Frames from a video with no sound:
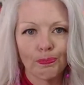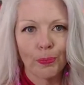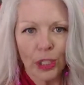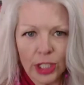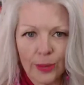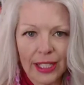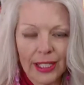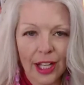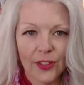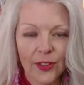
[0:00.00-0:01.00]
push
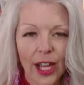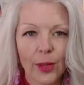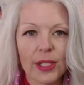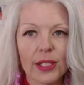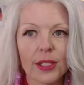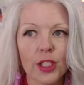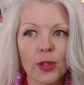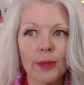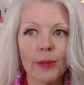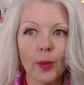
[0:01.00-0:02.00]
myself. I was
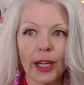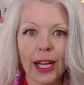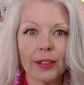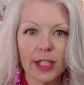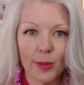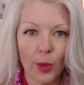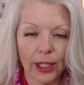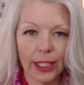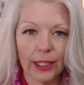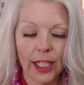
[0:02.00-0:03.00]
doing my workouts in the
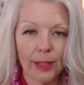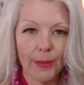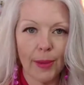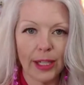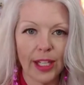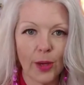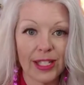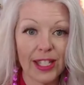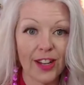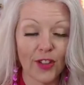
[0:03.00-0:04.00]
morning, like my Monday,
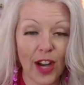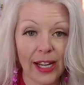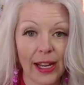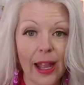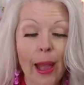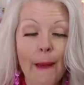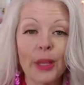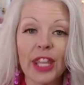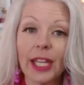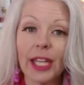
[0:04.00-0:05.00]
Wednesday, Friday,
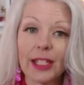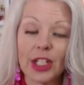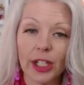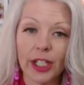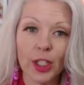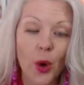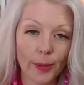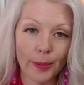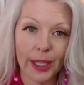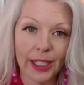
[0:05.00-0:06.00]
but then I started
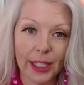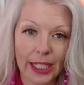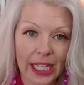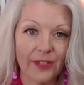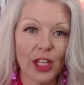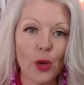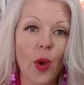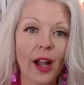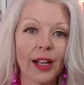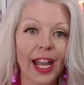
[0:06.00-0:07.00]
incorporating an evening
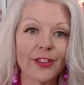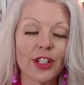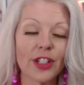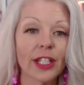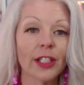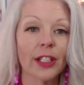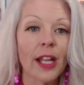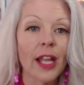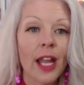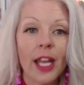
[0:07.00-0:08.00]
walk after dinner.
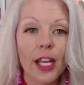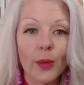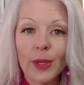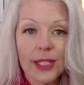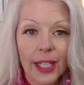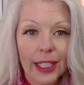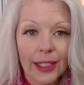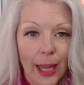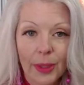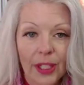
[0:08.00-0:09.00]
That wasn't
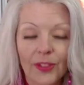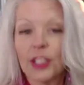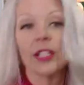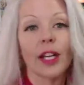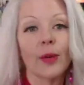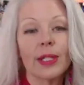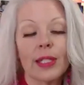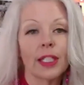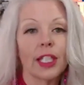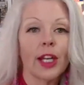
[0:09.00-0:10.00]
like that big of a deal. I
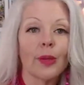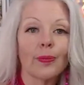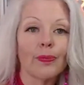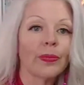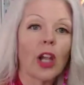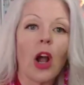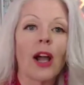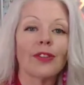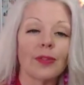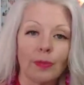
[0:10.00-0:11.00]
wasn't, you know,
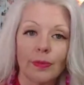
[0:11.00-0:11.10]
off,